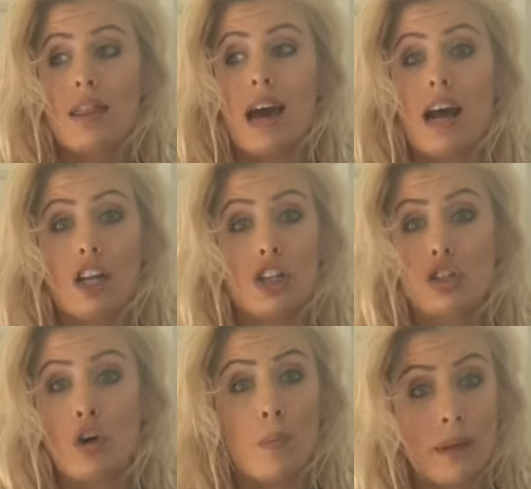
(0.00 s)
that
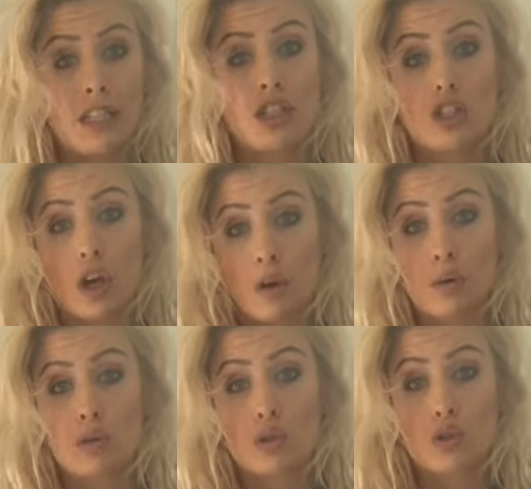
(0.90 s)
taught me
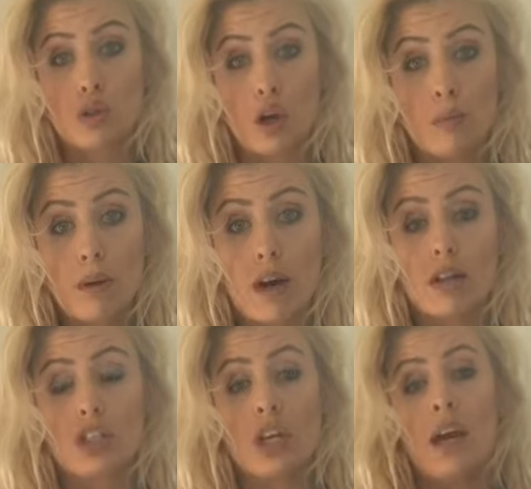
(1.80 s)
so so
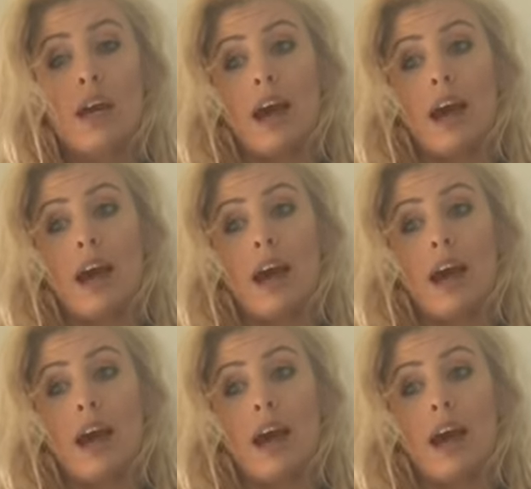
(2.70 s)
much